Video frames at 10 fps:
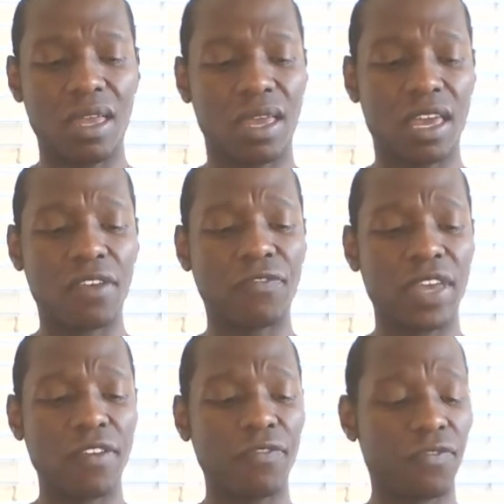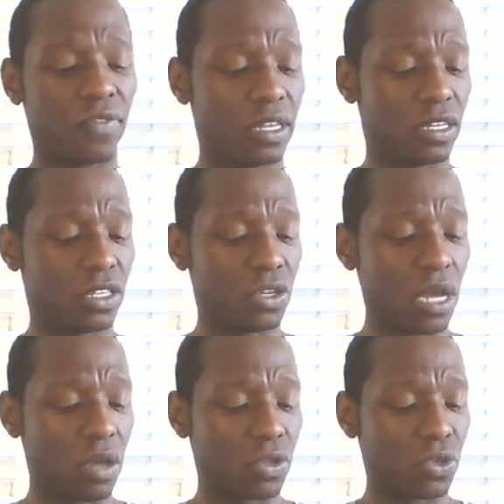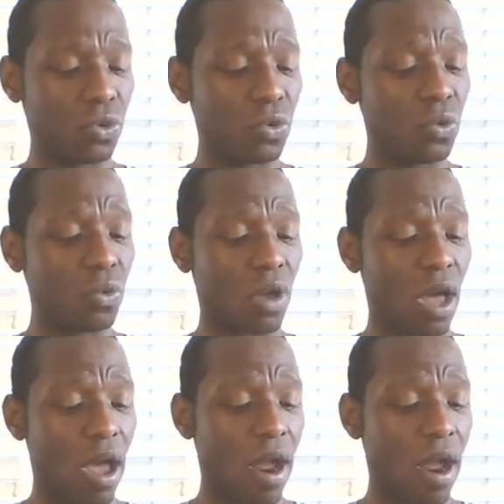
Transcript: if you know, you